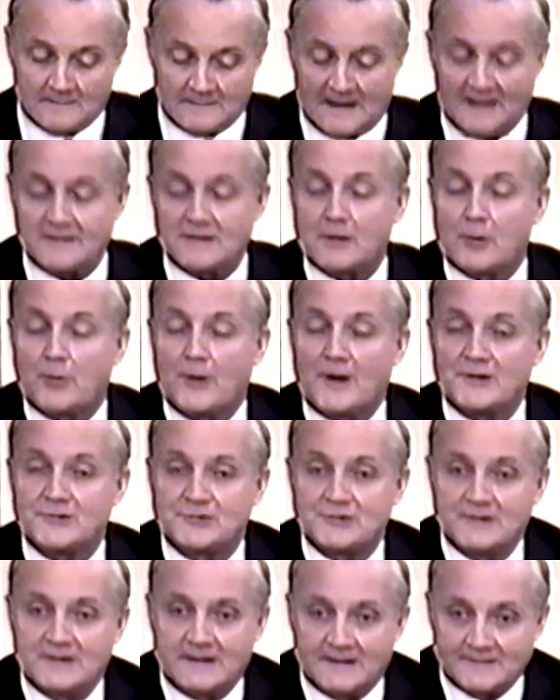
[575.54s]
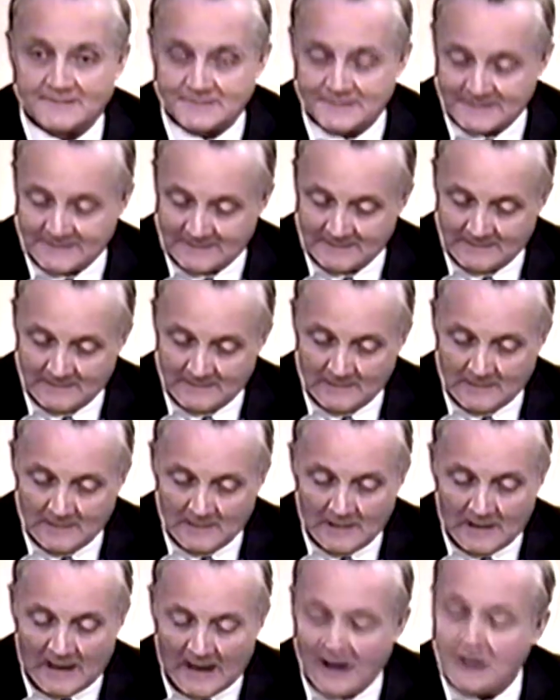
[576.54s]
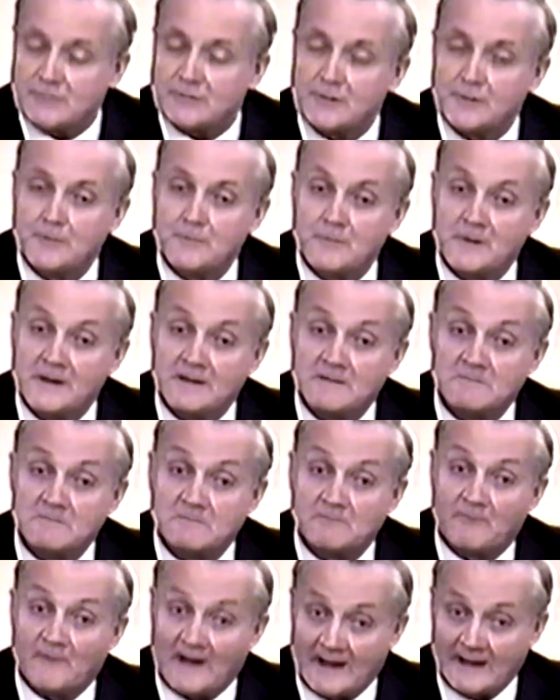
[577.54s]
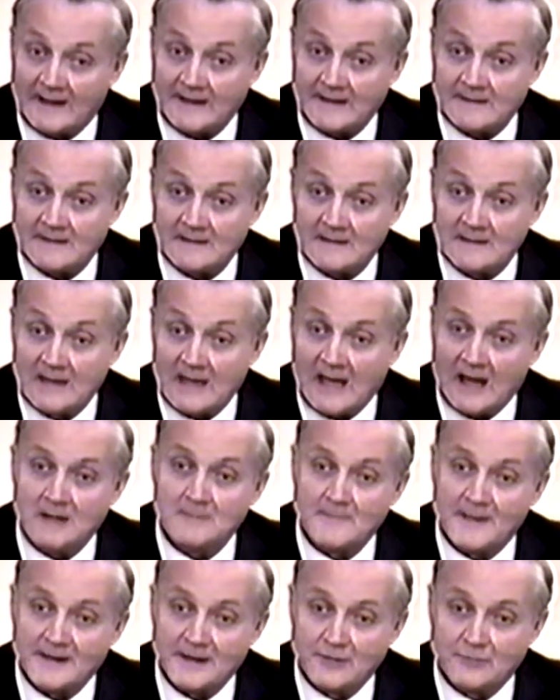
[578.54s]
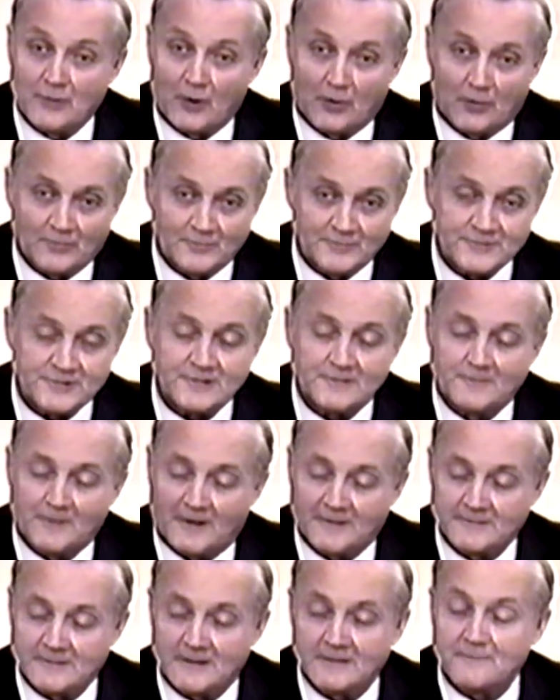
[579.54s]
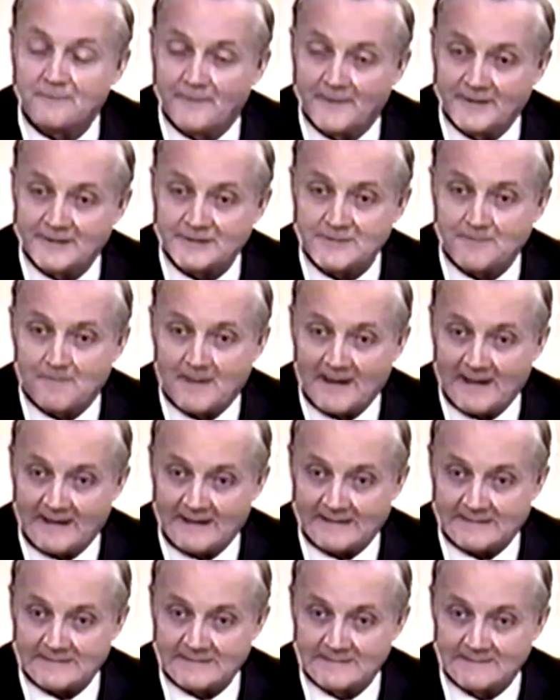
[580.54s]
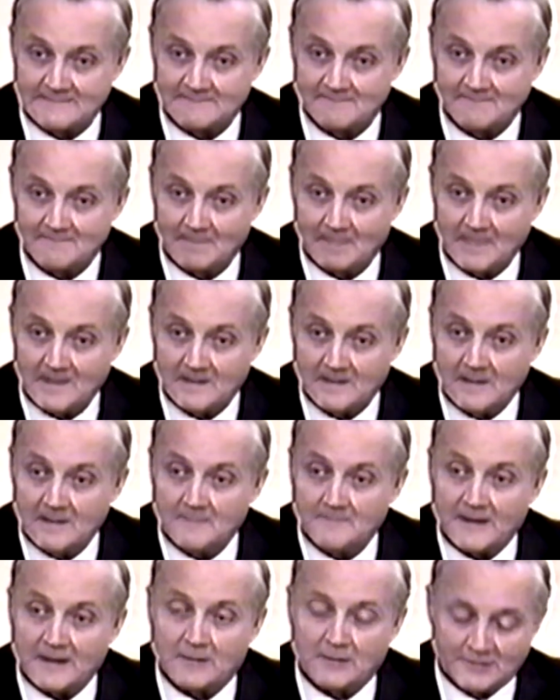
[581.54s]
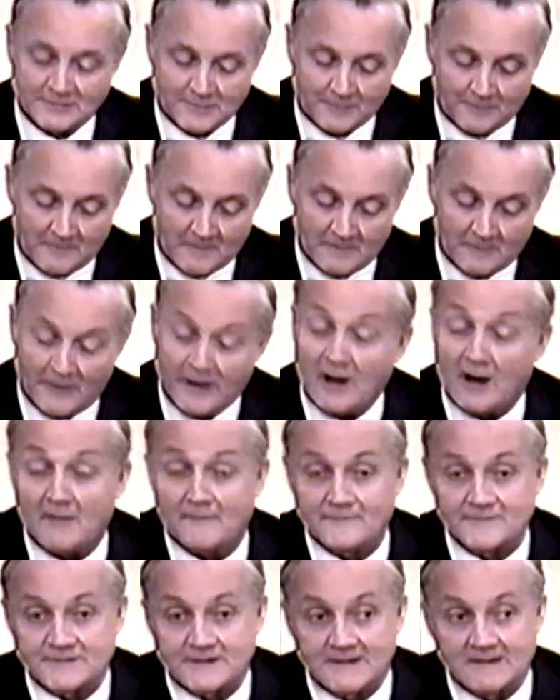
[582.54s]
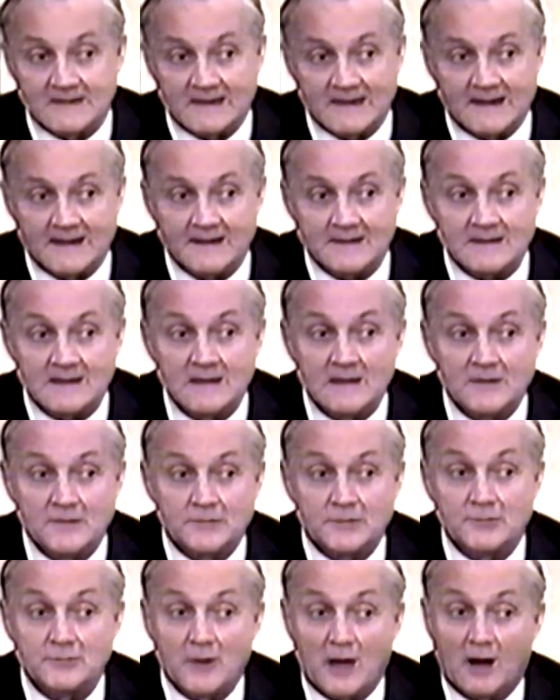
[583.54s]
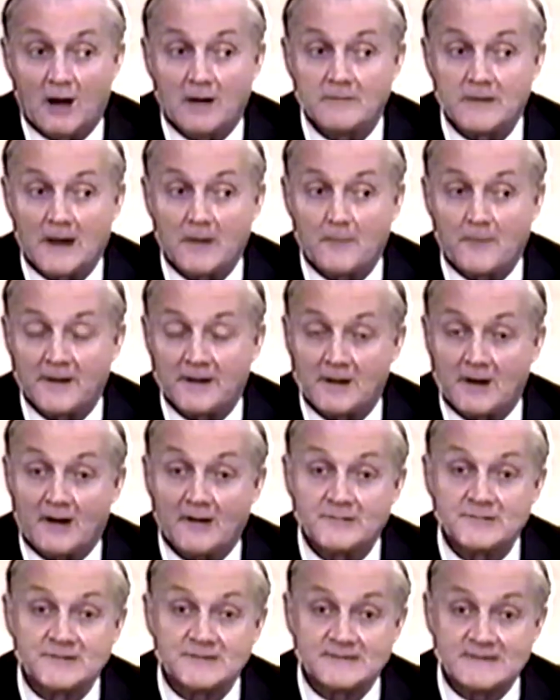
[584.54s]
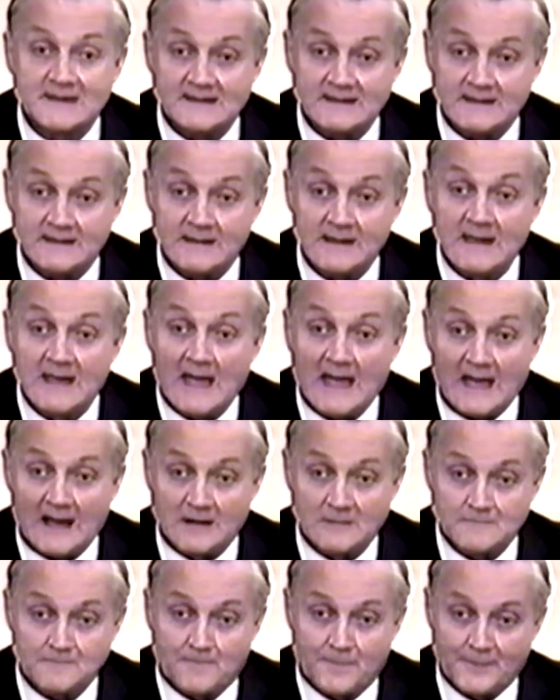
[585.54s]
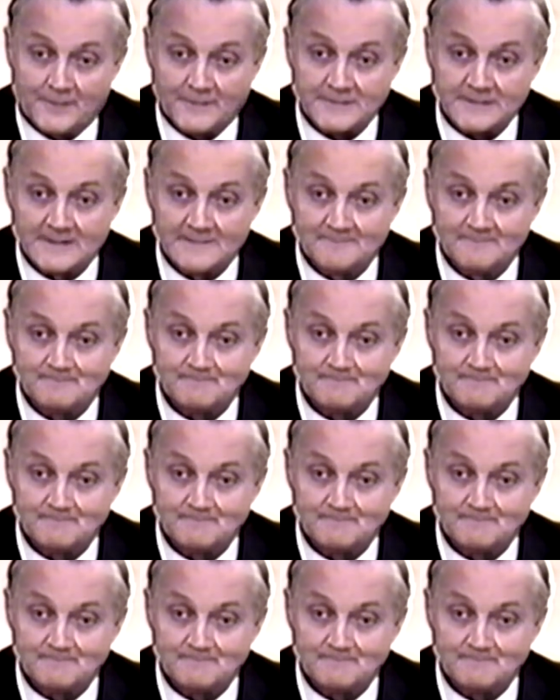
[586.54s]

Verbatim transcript: Now the question is, how do we find how many rolls you want on the first plate? Because we obviously need to know that we got a steady output.